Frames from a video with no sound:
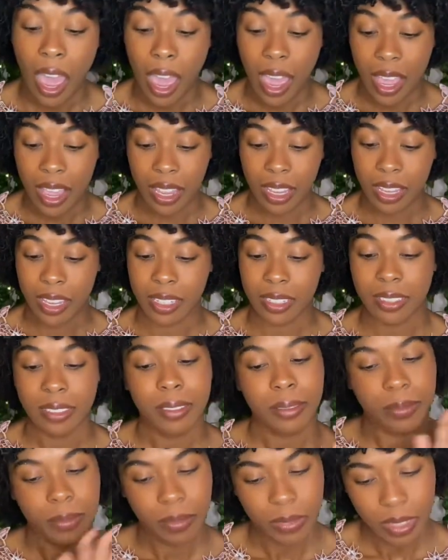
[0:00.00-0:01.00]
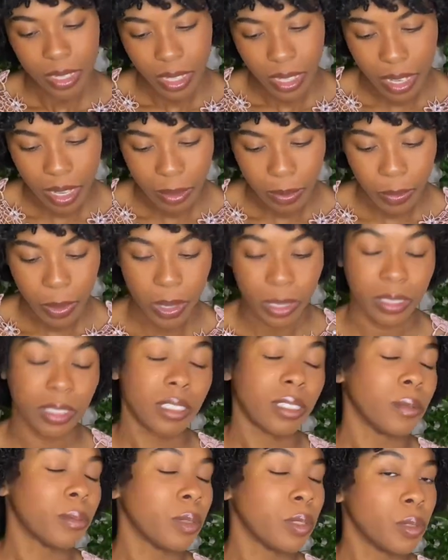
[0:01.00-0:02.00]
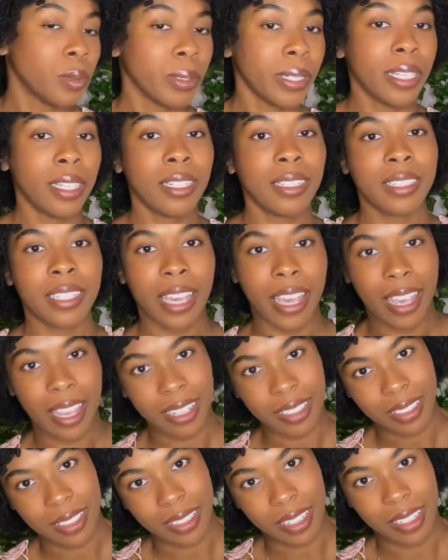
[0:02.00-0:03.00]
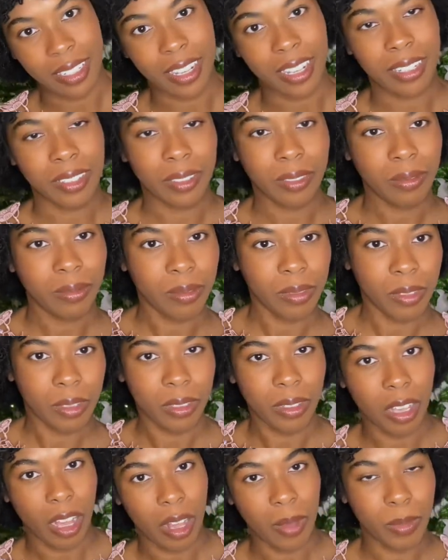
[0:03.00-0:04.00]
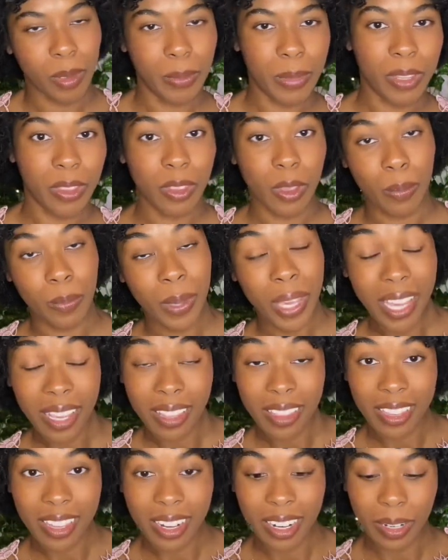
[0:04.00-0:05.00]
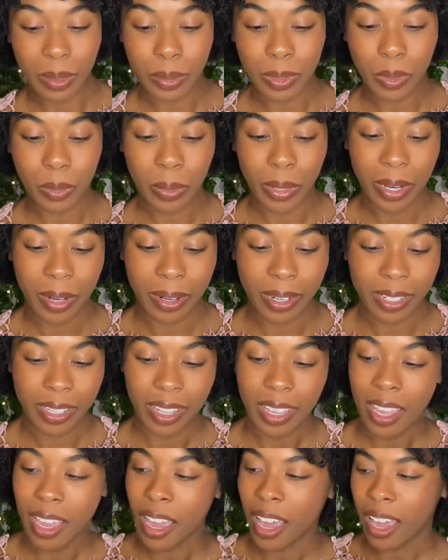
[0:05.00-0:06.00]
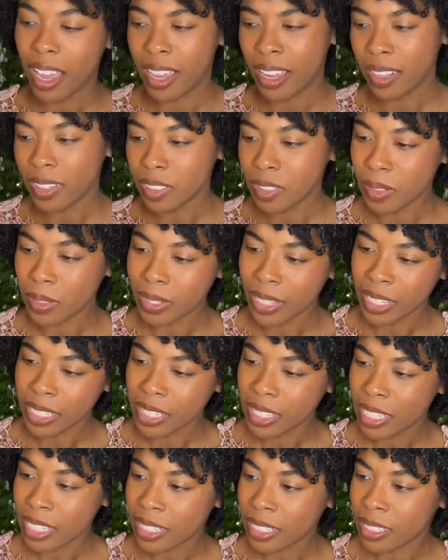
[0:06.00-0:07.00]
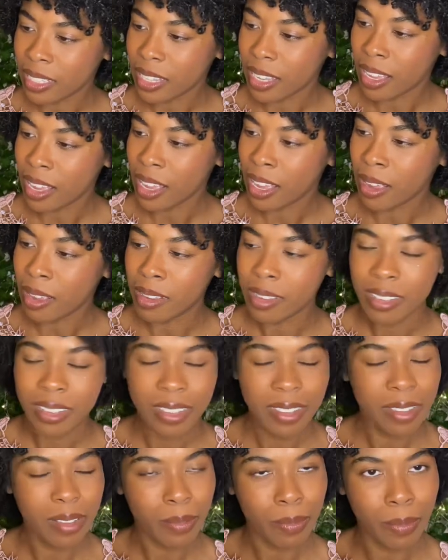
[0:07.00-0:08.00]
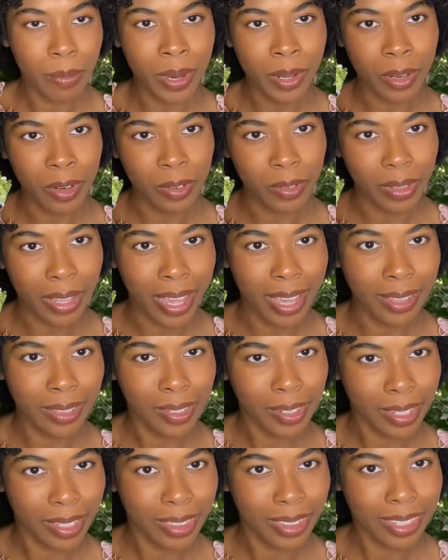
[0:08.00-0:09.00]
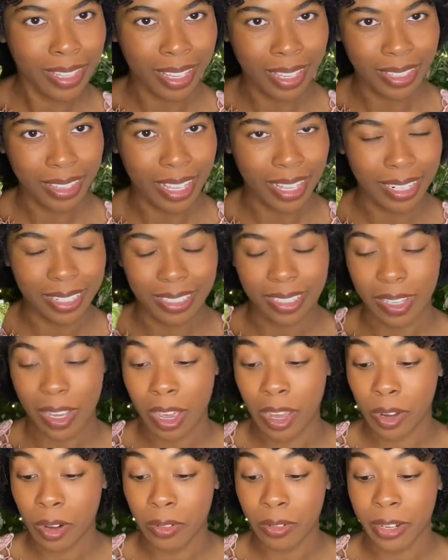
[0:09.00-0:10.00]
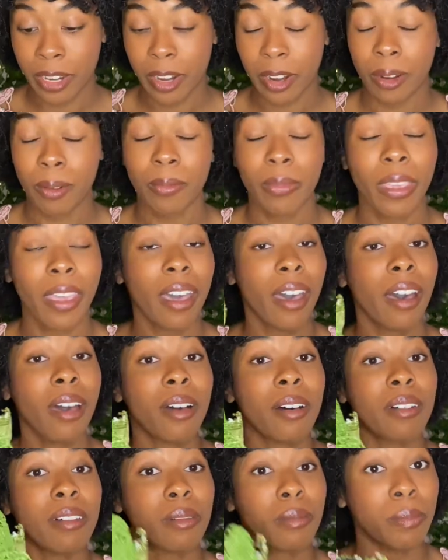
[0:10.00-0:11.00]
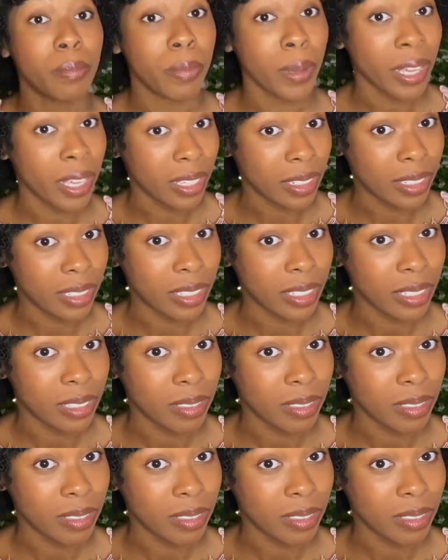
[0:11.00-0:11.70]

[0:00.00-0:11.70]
And I picked some green to accent and complement the pink that I was wearing. I also like this uh, butterfly looking thing that it's got over here. But